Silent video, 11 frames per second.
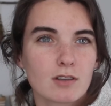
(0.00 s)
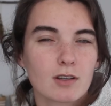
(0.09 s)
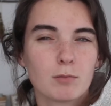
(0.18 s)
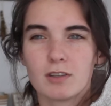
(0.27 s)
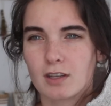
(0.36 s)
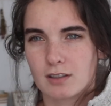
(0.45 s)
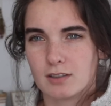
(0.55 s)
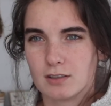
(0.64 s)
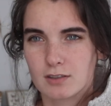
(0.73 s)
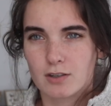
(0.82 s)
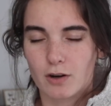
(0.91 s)
It could be like a
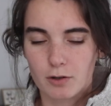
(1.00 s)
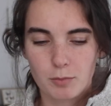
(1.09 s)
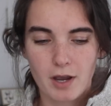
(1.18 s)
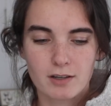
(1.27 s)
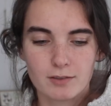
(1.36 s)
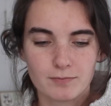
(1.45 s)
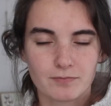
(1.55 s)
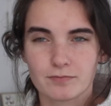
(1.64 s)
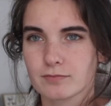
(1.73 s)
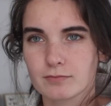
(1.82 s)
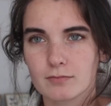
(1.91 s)
good starter pattern
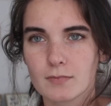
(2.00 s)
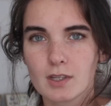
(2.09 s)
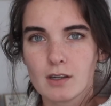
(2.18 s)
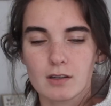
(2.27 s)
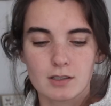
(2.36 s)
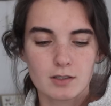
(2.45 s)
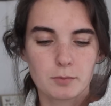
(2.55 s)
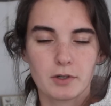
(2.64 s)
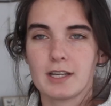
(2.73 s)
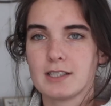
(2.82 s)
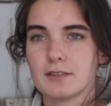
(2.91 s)
because it's
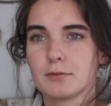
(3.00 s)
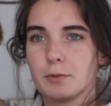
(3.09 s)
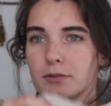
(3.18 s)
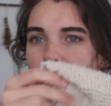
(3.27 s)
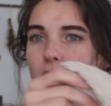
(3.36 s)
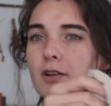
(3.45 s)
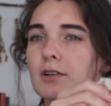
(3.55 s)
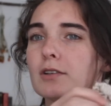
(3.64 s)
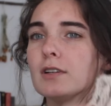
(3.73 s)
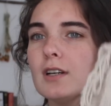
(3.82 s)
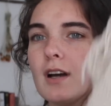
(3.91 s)
pretty easy for me to follow.